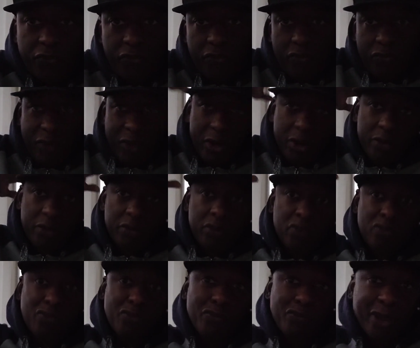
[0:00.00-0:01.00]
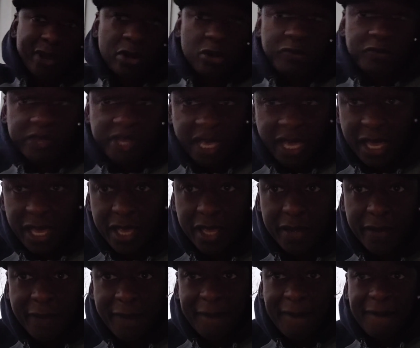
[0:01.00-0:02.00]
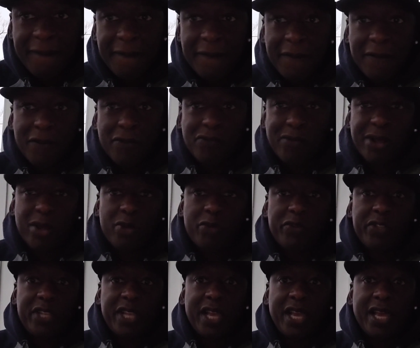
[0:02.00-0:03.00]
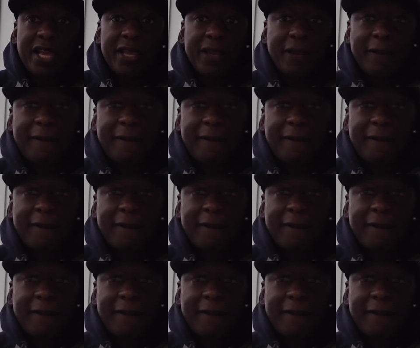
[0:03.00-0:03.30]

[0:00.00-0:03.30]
right over your head. Right over your head.